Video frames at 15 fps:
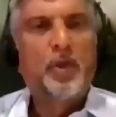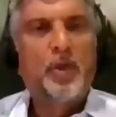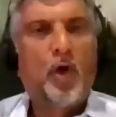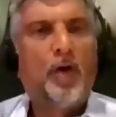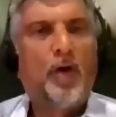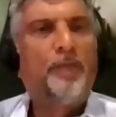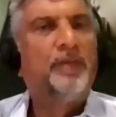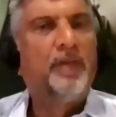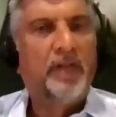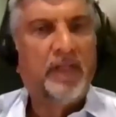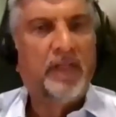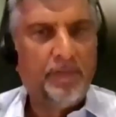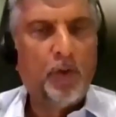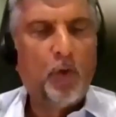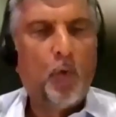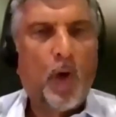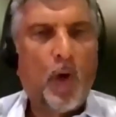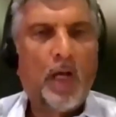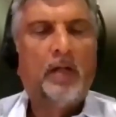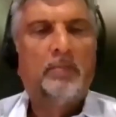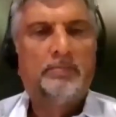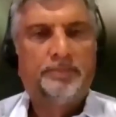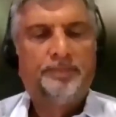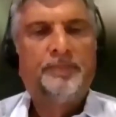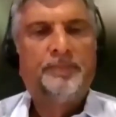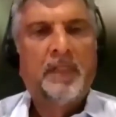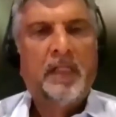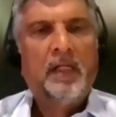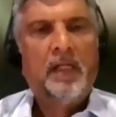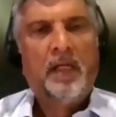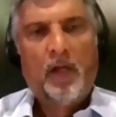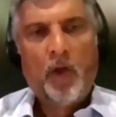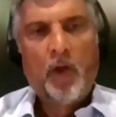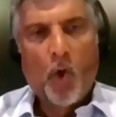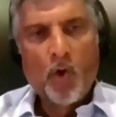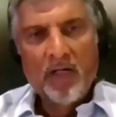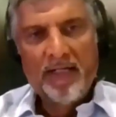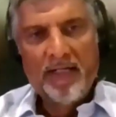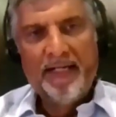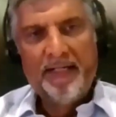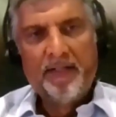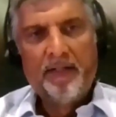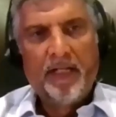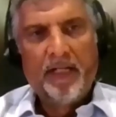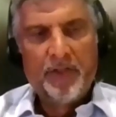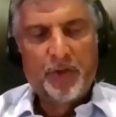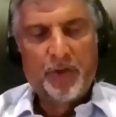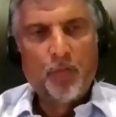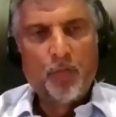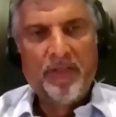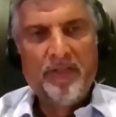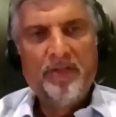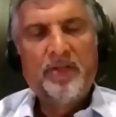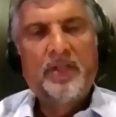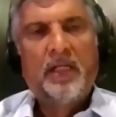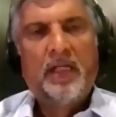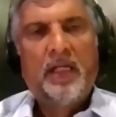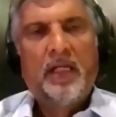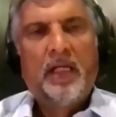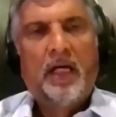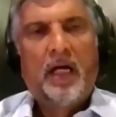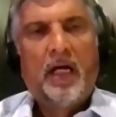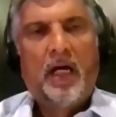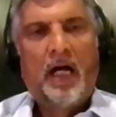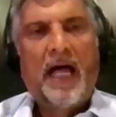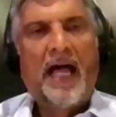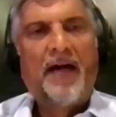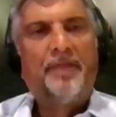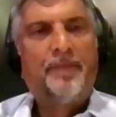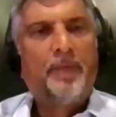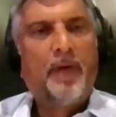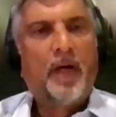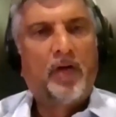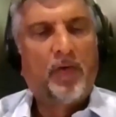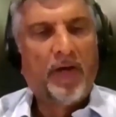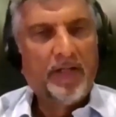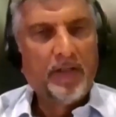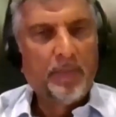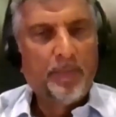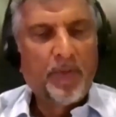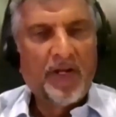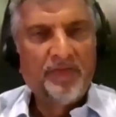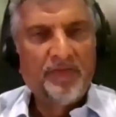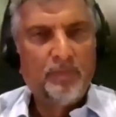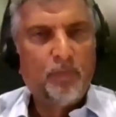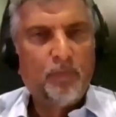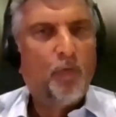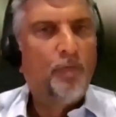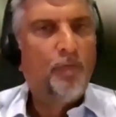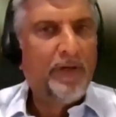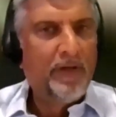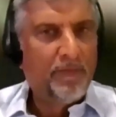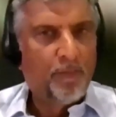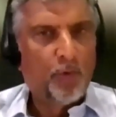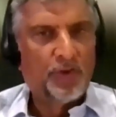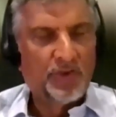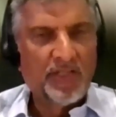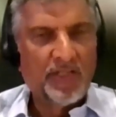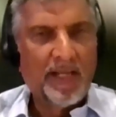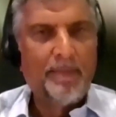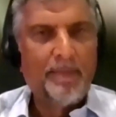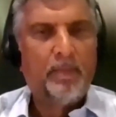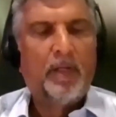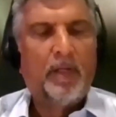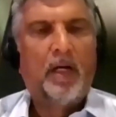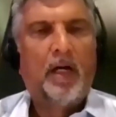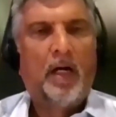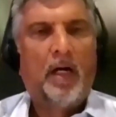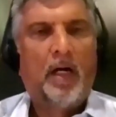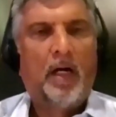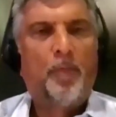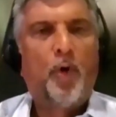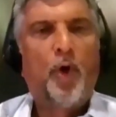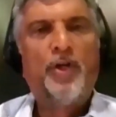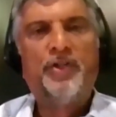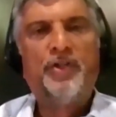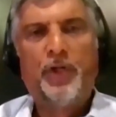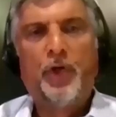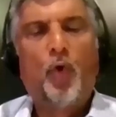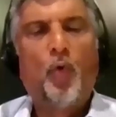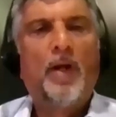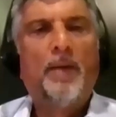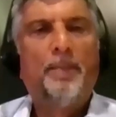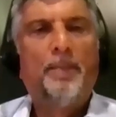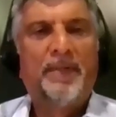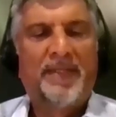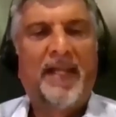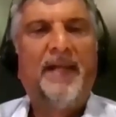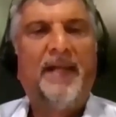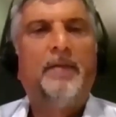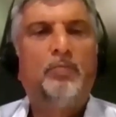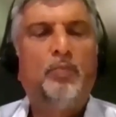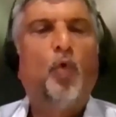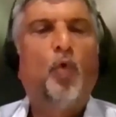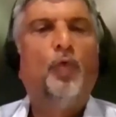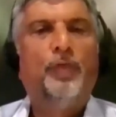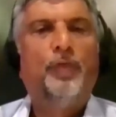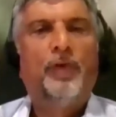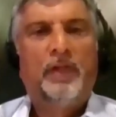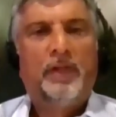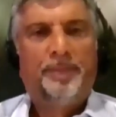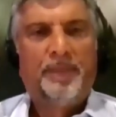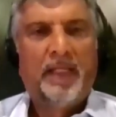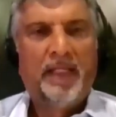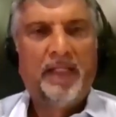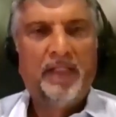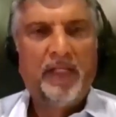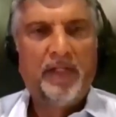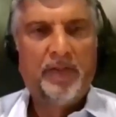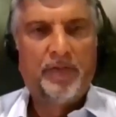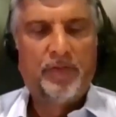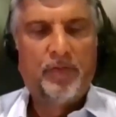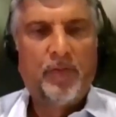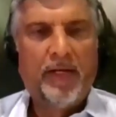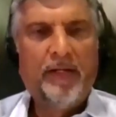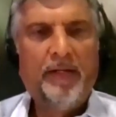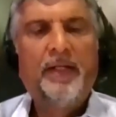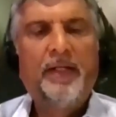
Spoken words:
of the DVO1. Longer dated instruments have a greater price movement for the same 0.01% move in the interest rate.